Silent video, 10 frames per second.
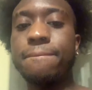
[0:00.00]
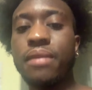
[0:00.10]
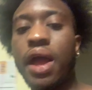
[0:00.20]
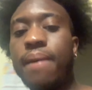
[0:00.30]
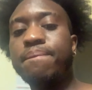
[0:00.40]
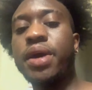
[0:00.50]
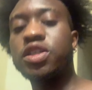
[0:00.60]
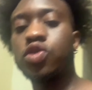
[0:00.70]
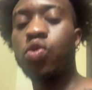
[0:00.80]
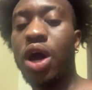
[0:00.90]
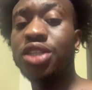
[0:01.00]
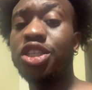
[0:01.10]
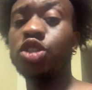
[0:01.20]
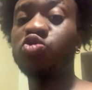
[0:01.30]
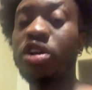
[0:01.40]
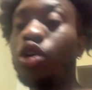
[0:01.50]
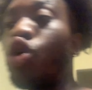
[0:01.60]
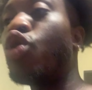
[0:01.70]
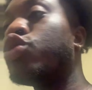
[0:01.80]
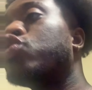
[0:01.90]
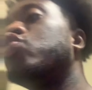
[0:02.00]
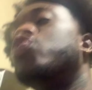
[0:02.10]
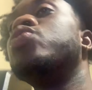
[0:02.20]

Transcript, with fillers: I bet. So I just read an article.